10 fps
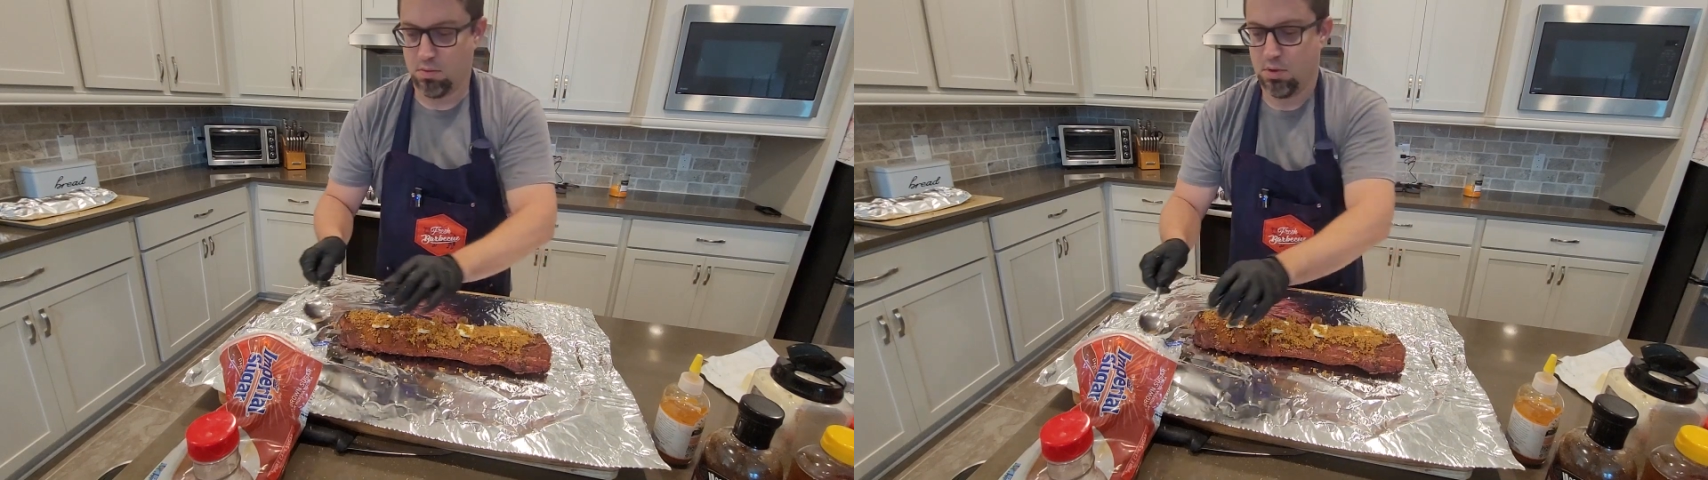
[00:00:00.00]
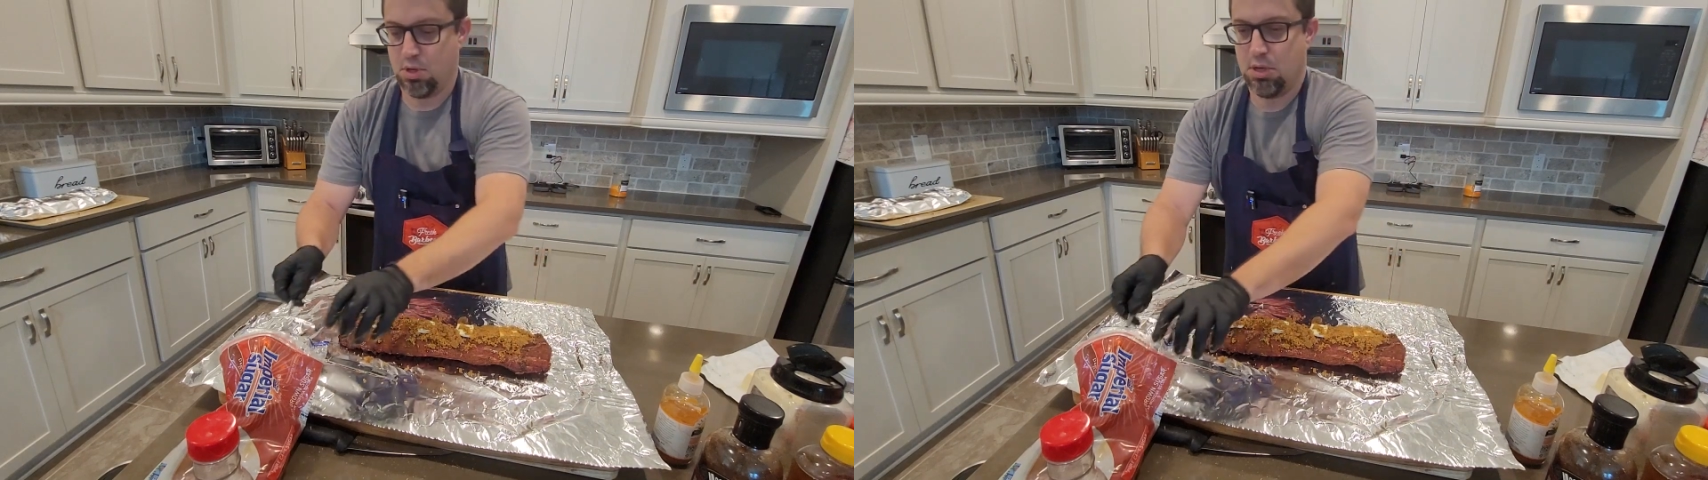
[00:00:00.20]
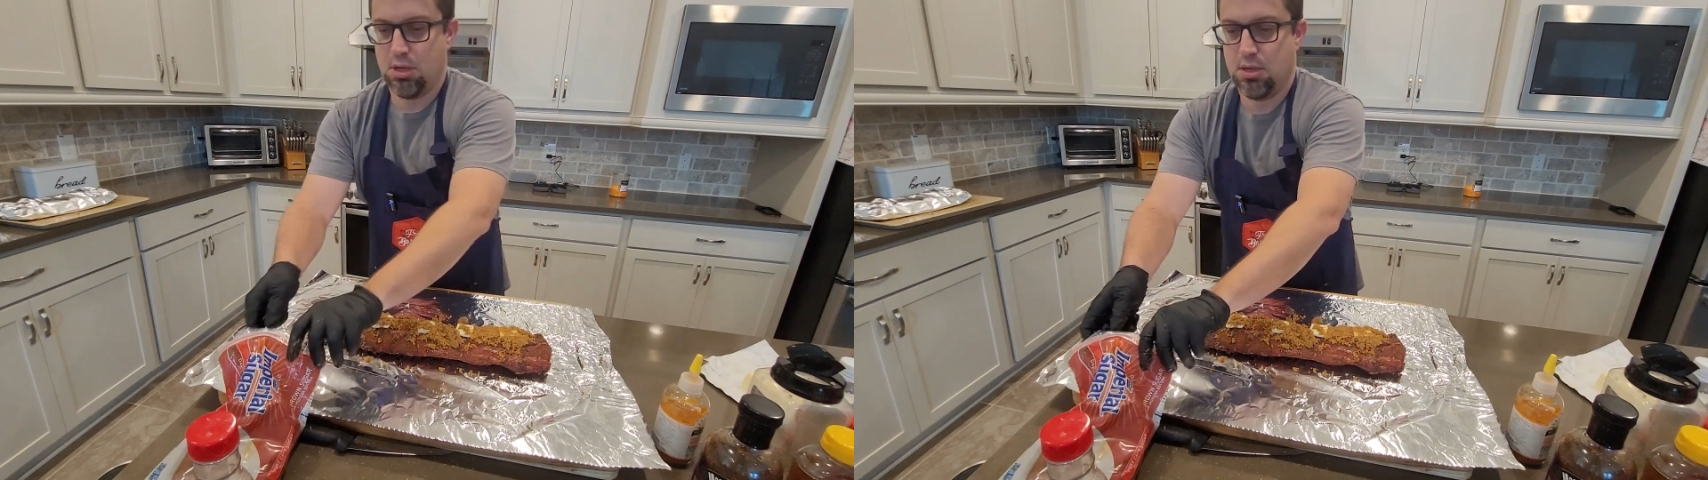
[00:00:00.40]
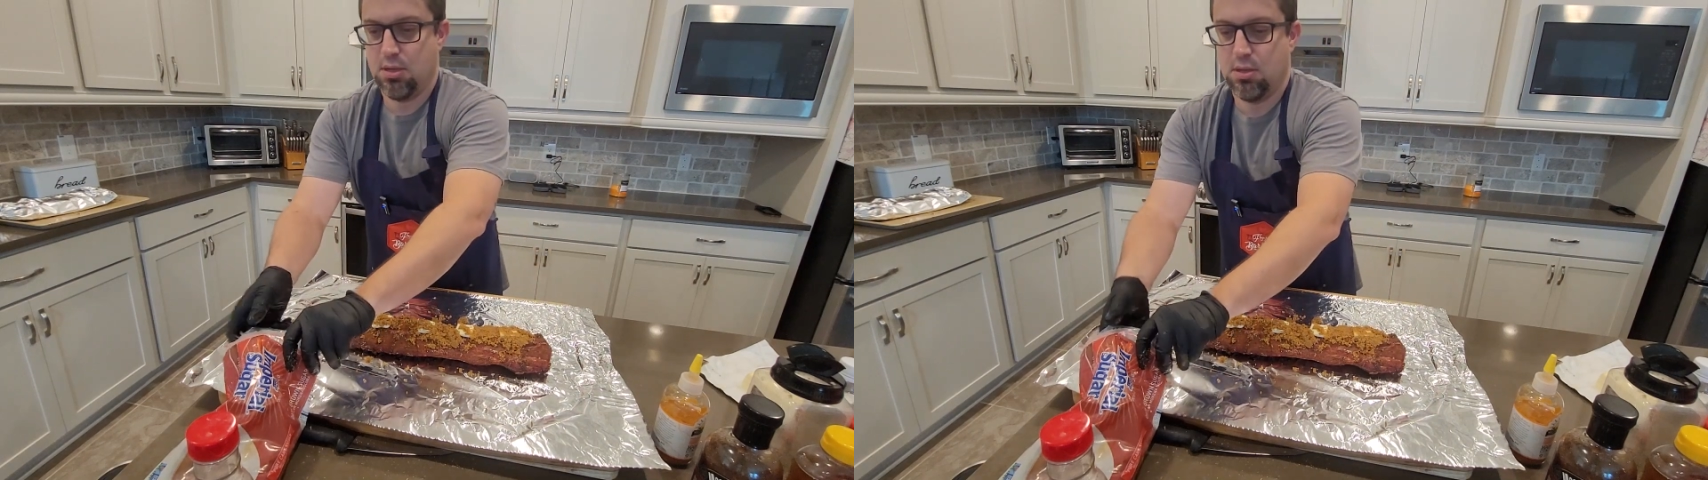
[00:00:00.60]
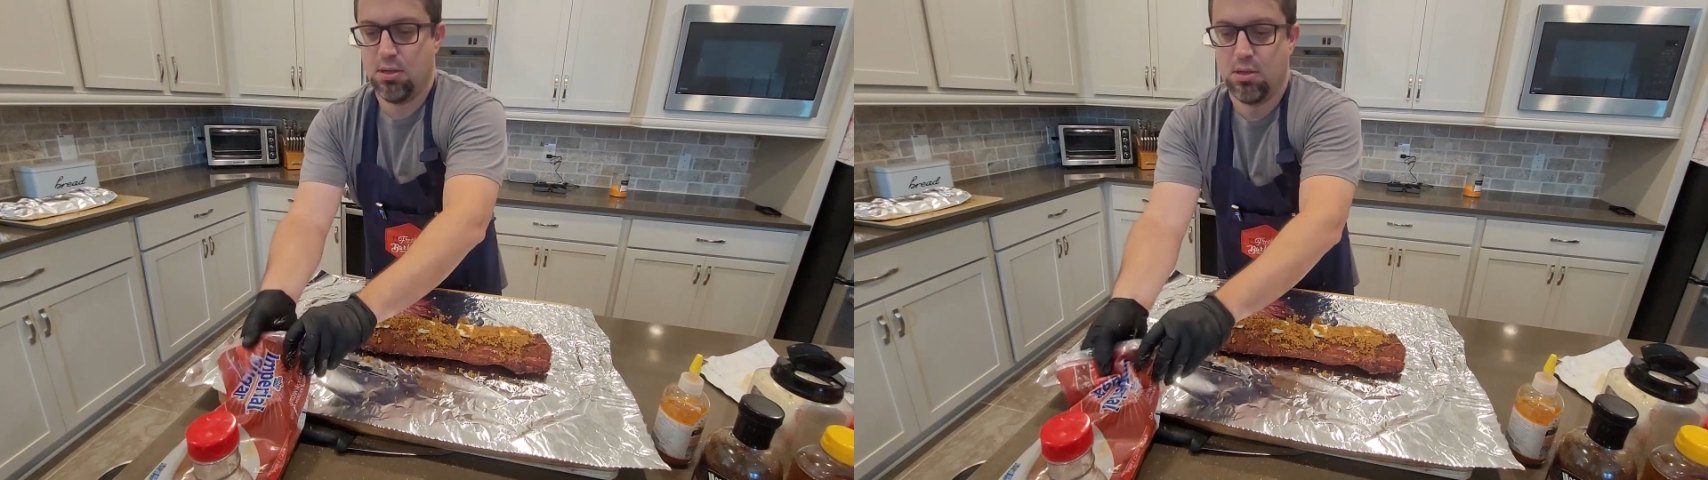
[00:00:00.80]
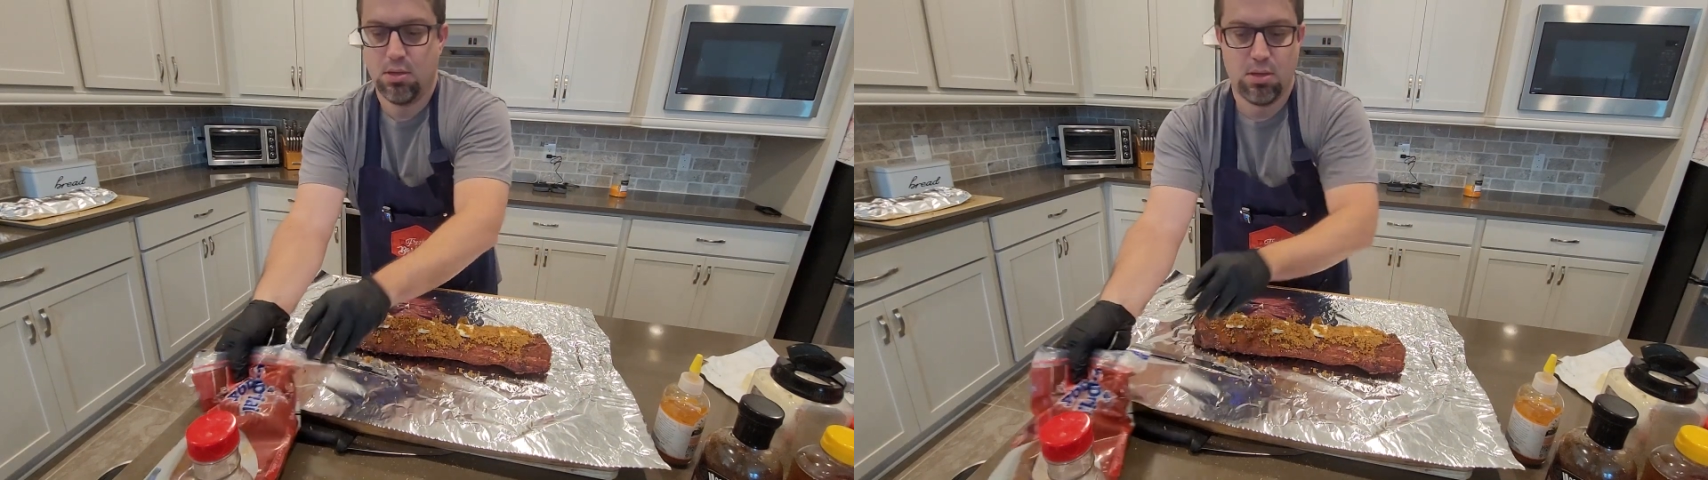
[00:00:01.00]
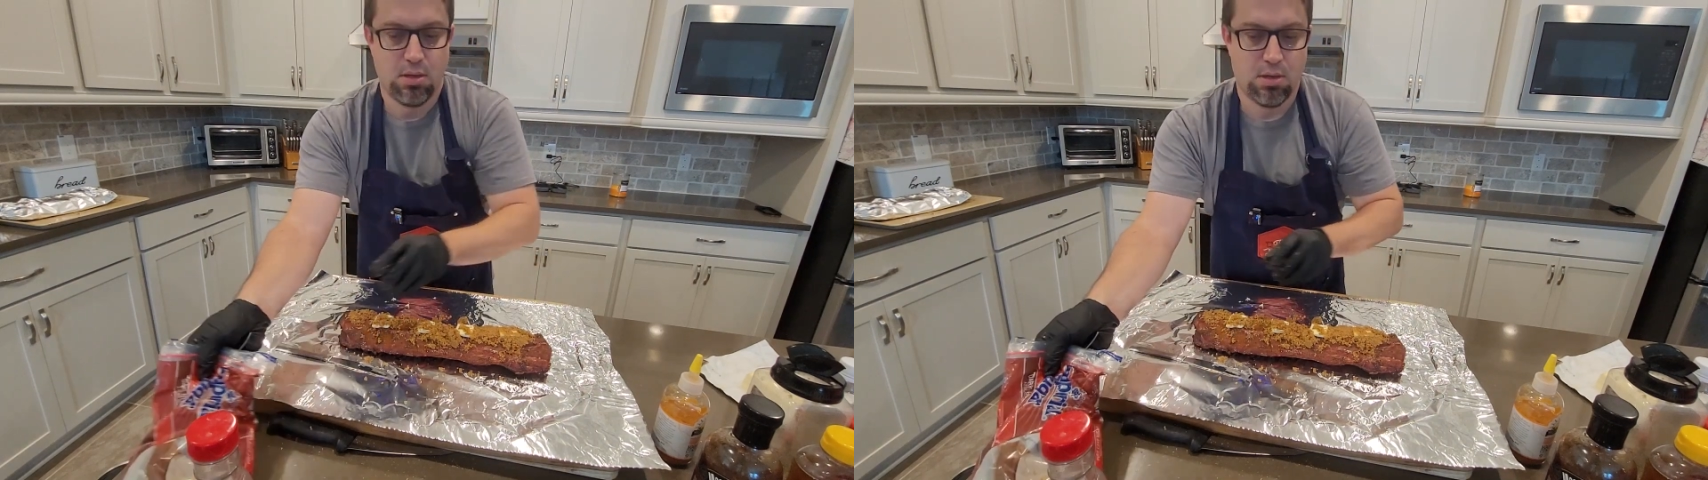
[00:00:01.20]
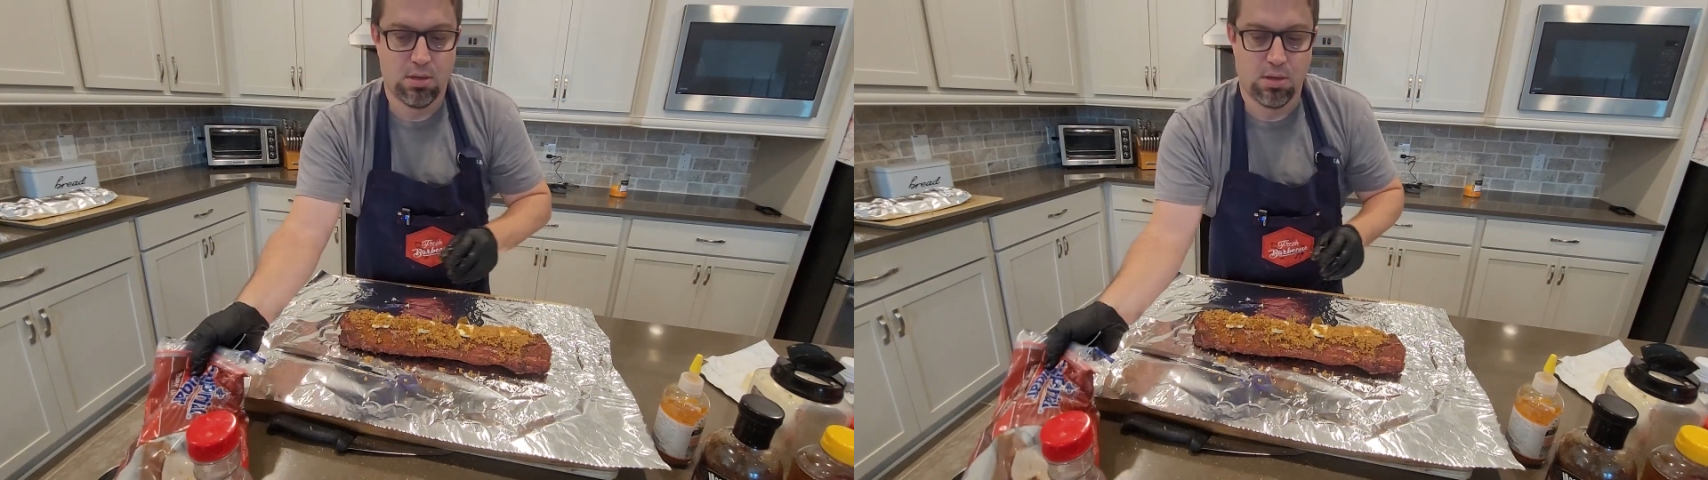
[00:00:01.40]
Okay.
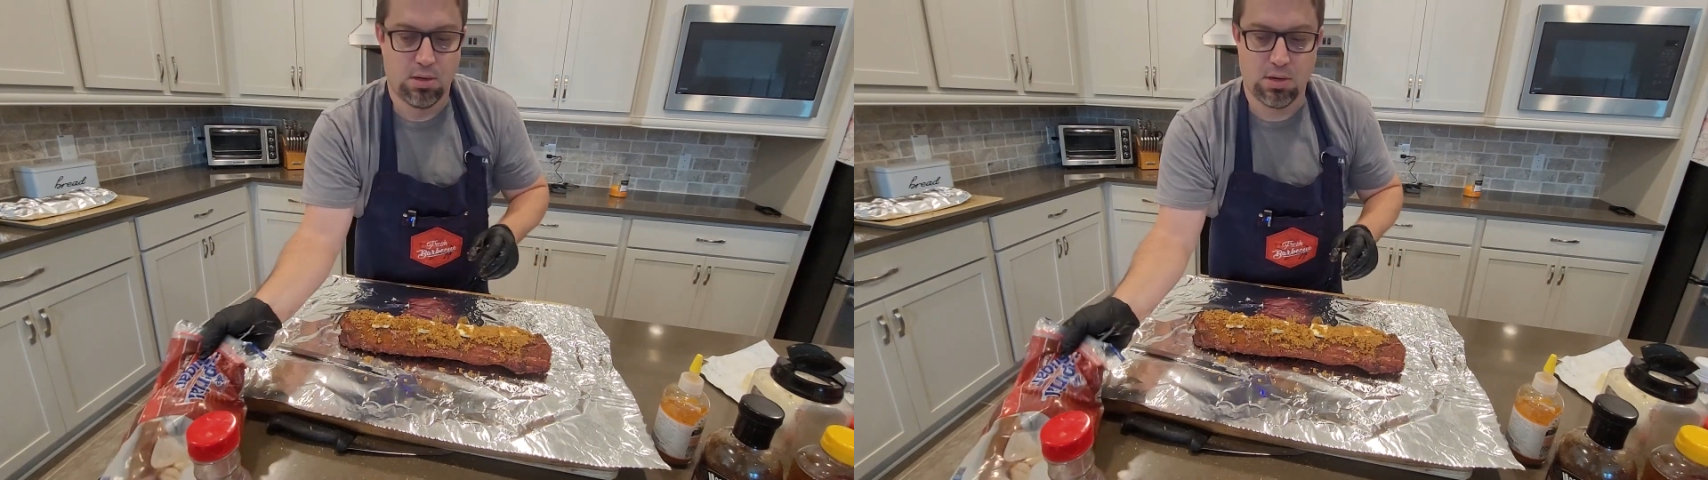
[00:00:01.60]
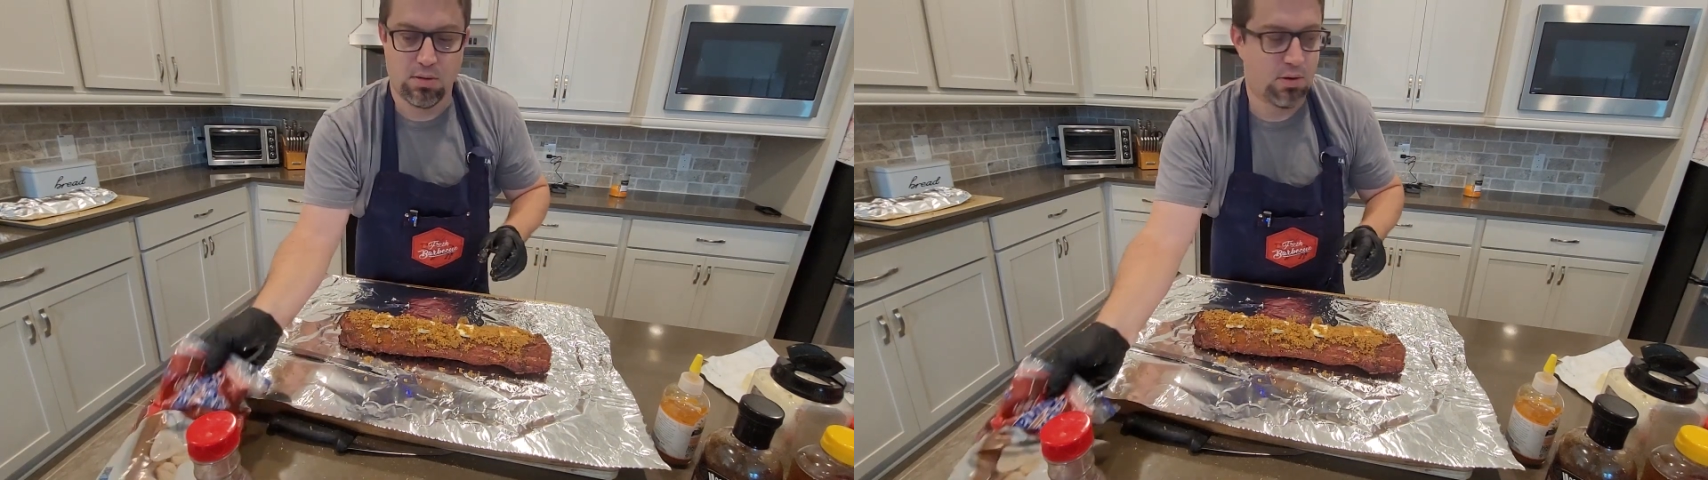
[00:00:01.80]
Now